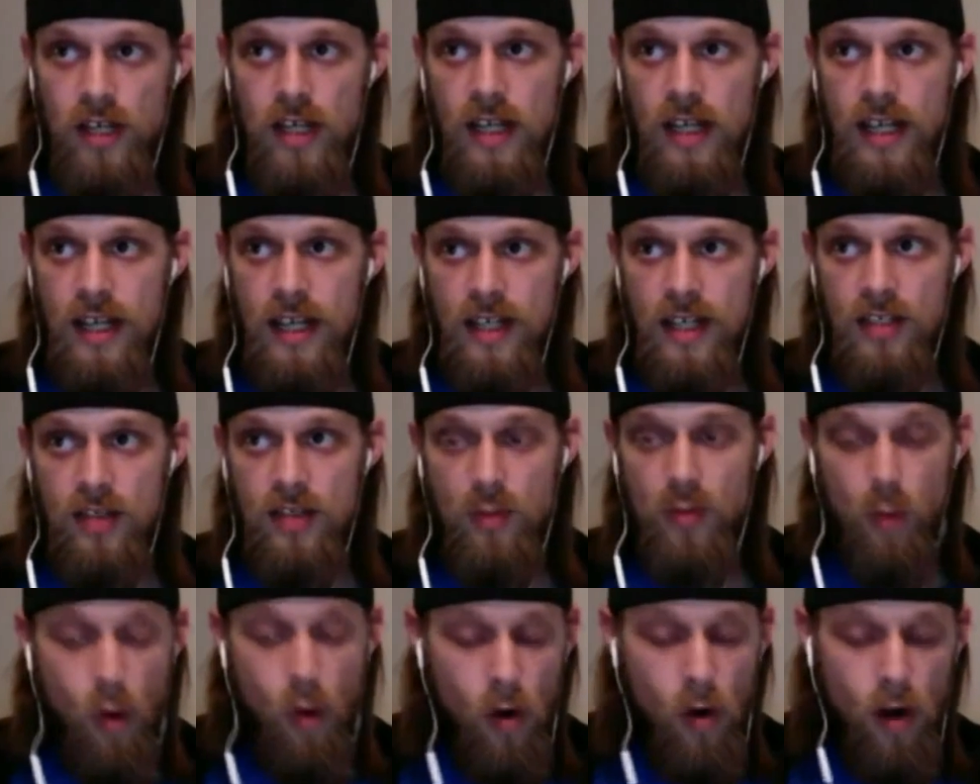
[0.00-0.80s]
He
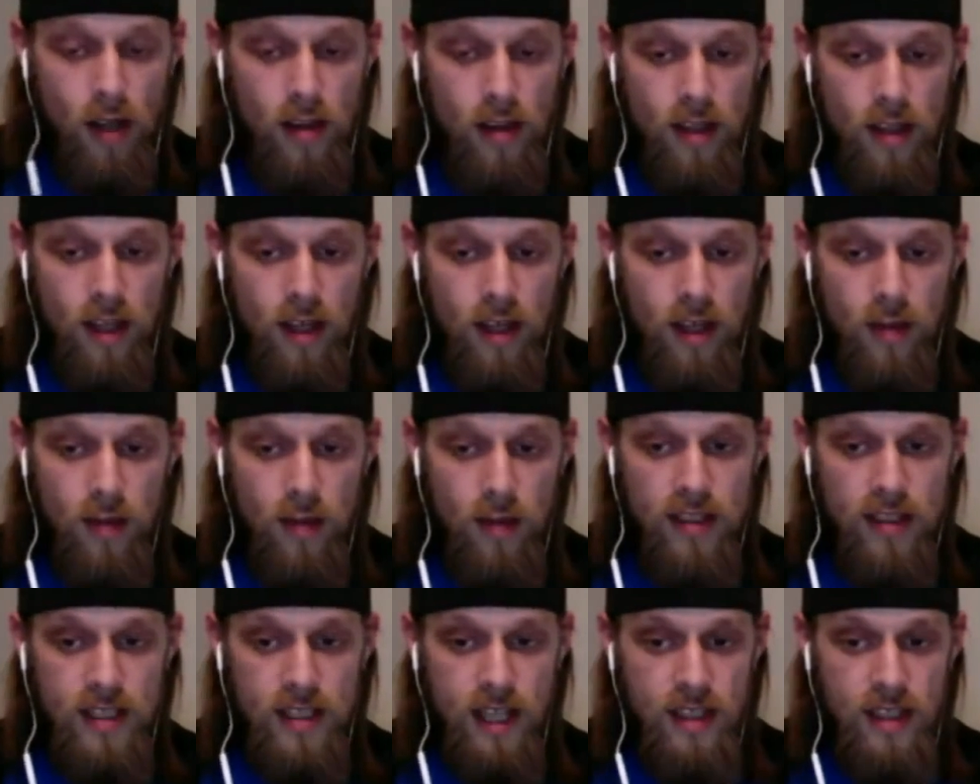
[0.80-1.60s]
swore at them and
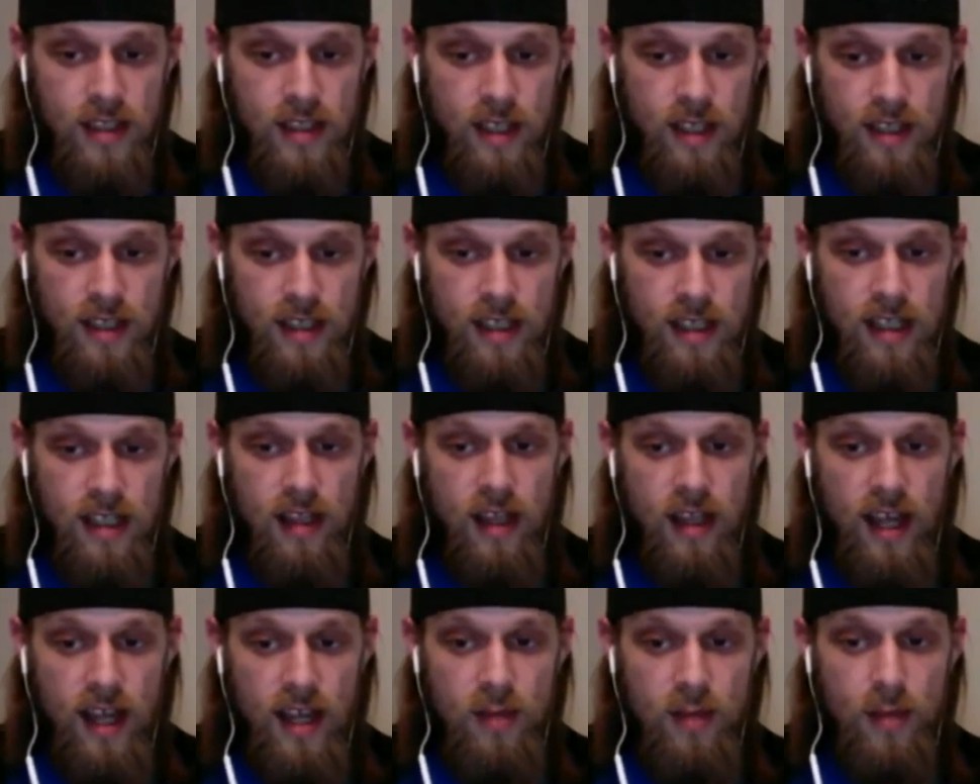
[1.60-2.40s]
said things he didn't
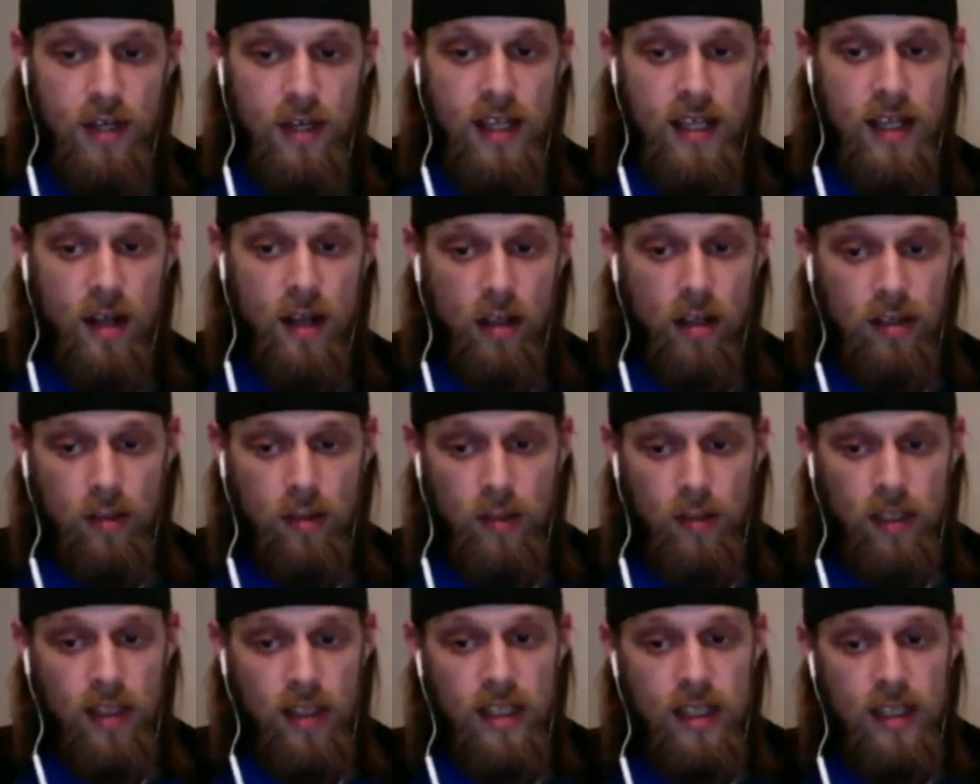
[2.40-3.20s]
like, but he
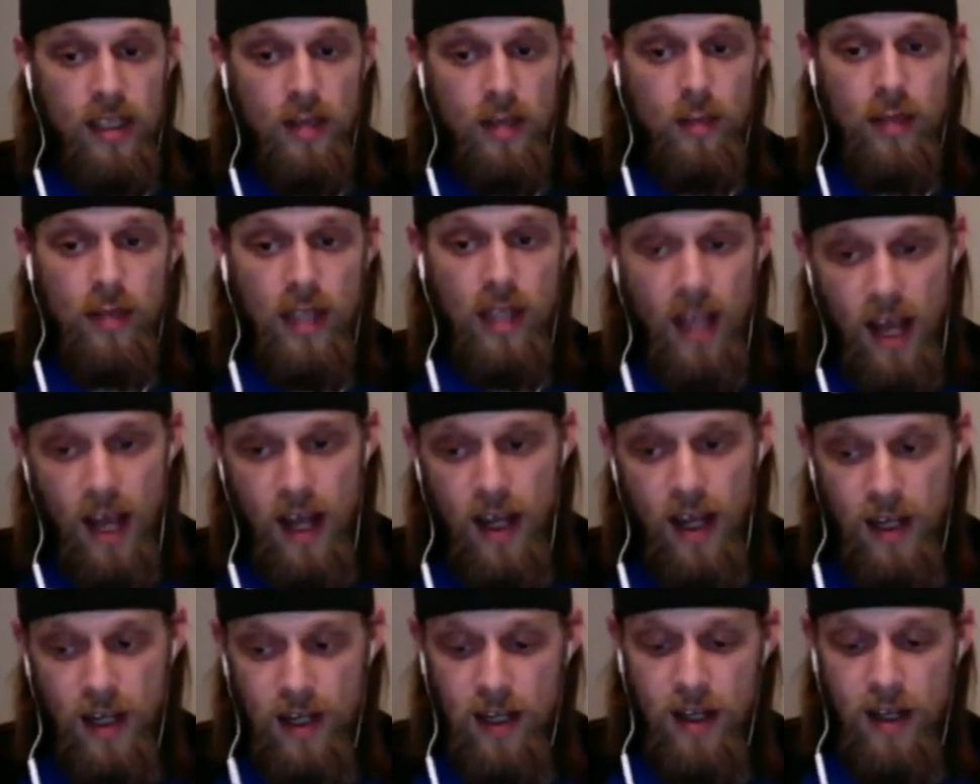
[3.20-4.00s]
ultimately
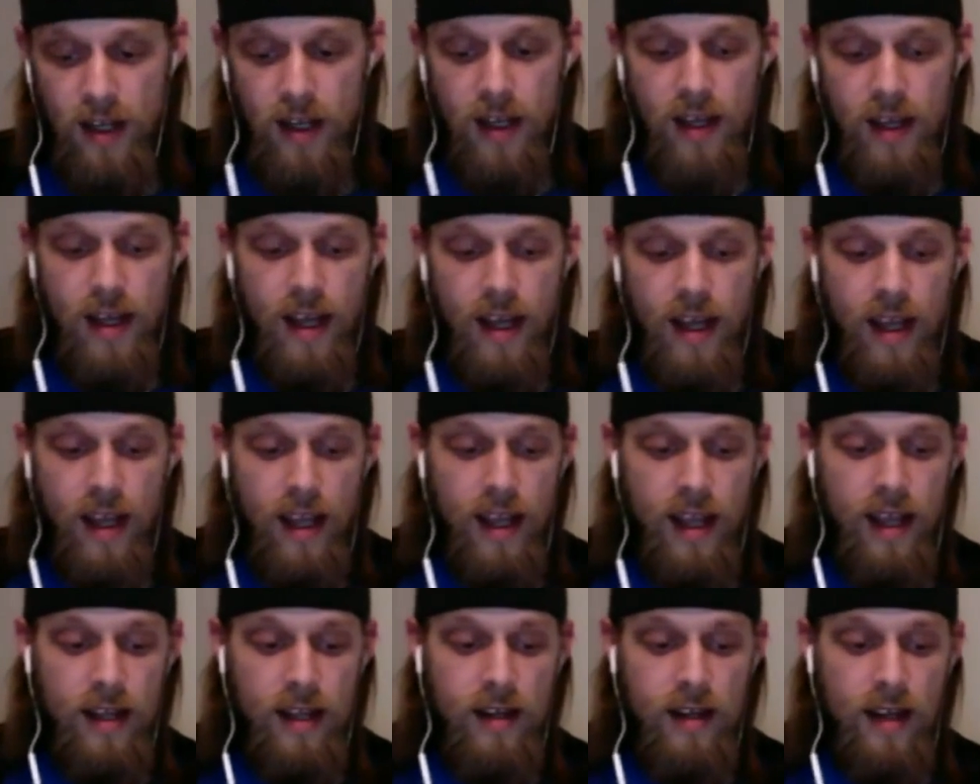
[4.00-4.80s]
complied.
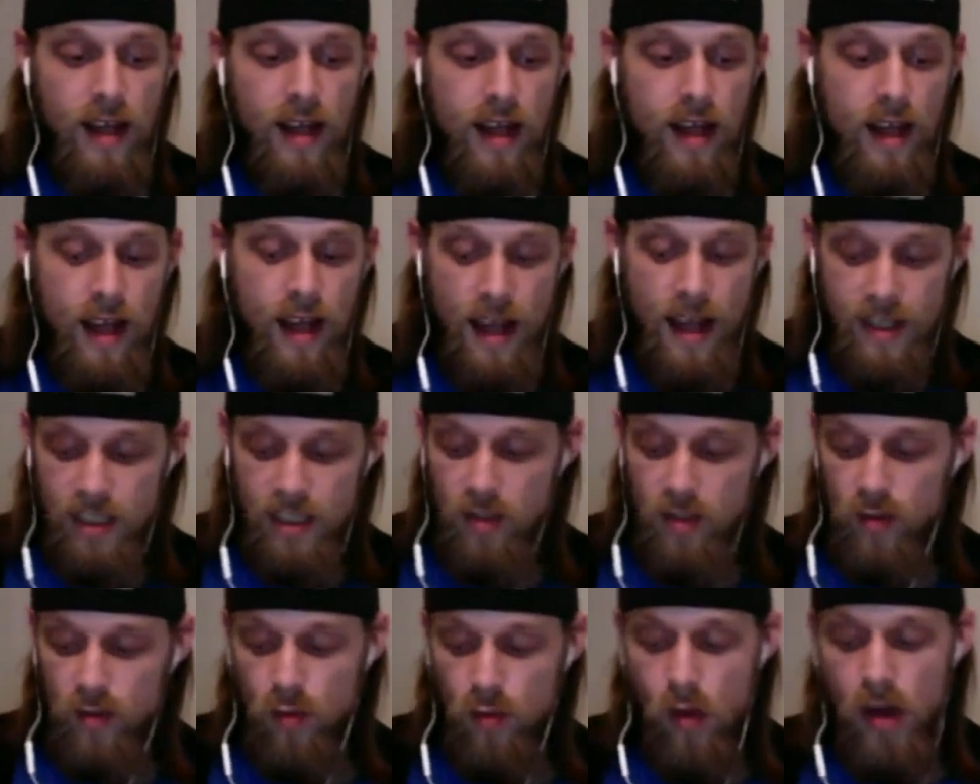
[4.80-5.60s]
And as he
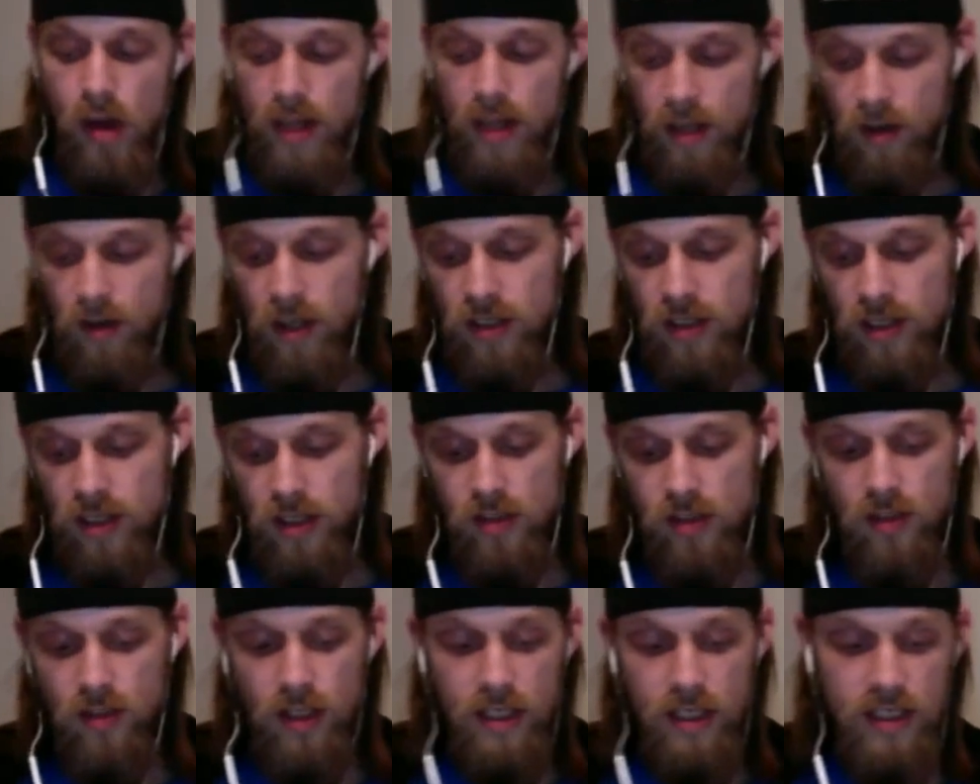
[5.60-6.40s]
was walking across the
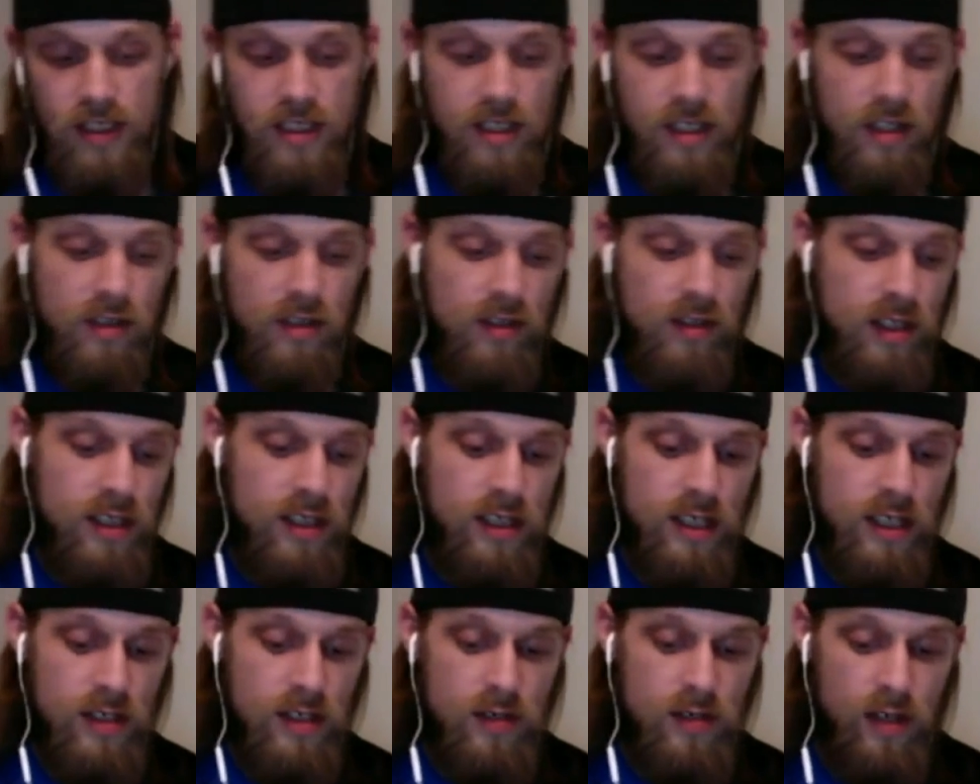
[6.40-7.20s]
street, still
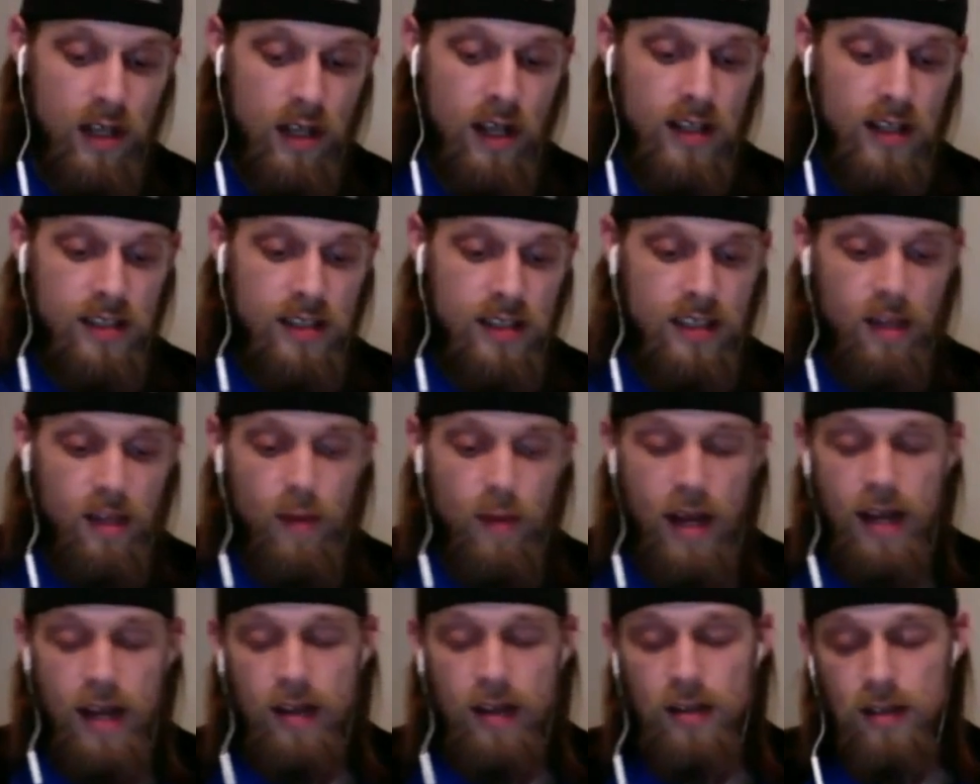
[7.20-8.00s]
continued to cuss them
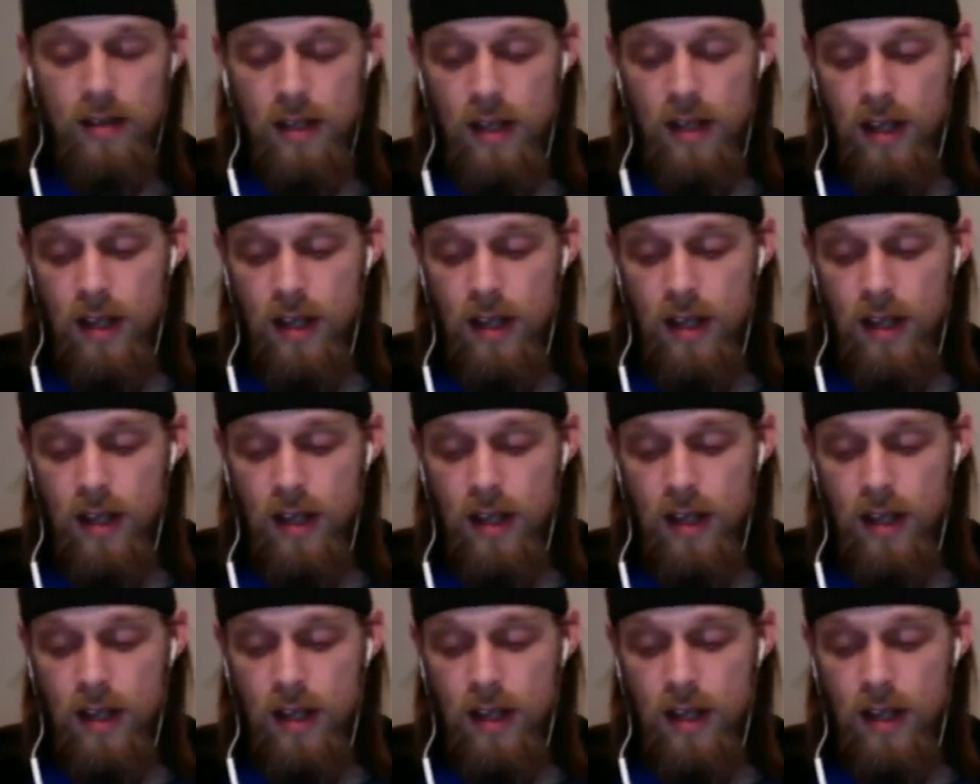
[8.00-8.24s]
out.